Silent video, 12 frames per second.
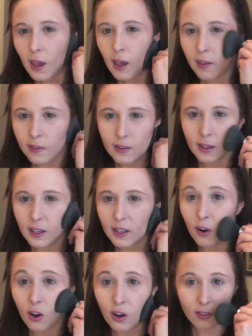
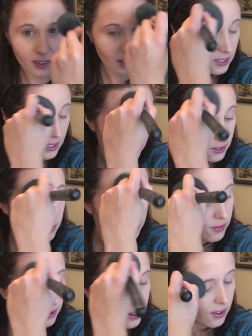And obviously it's
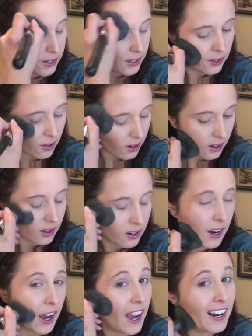very dark.
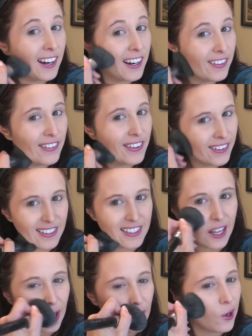I didn't even know it was
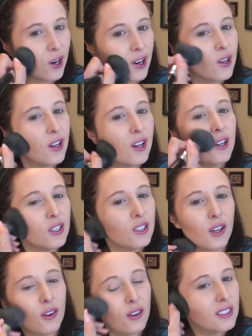that dark.
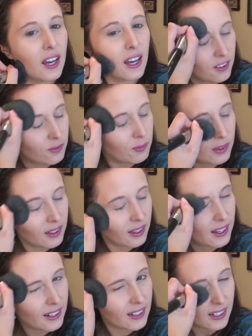So I just kind of
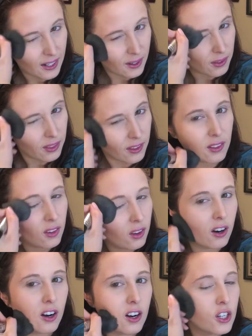blend it in with a
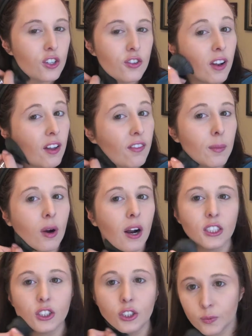large fluffy
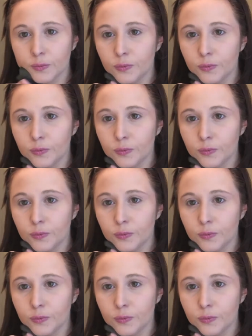brush.